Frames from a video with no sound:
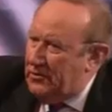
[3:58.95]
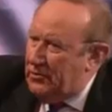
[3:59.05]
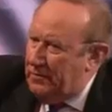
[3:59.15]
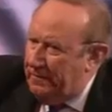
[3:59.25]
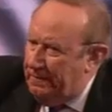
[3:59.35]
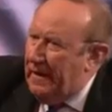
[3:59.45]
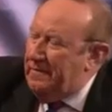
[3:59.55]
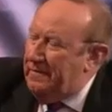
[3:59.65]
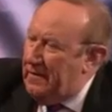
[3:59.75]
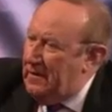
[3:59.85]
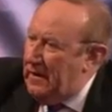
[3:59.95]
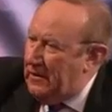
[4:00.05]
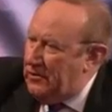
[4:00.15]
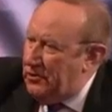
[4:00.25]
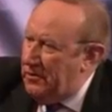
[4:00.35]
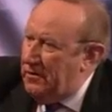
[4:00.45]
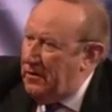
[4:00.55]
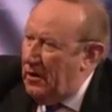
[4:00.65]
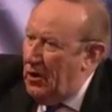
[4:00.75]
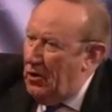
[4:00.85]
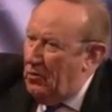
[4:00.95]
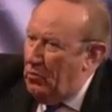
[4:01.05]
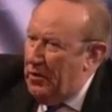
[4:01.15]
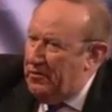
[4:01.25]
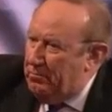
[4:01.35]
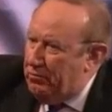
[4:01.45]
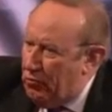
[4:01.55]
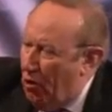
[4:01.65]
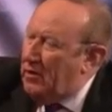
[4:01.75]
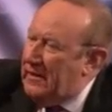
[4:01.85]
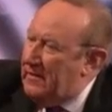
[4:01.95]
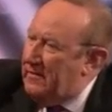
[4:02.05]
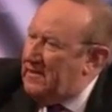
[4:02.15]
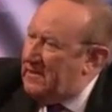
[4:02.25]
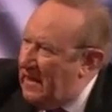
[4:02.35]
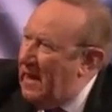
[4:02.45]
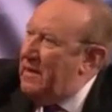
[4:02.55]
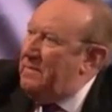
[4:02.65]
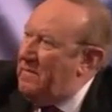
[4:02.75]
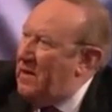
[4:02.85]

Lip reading: should fight the election with broadly the same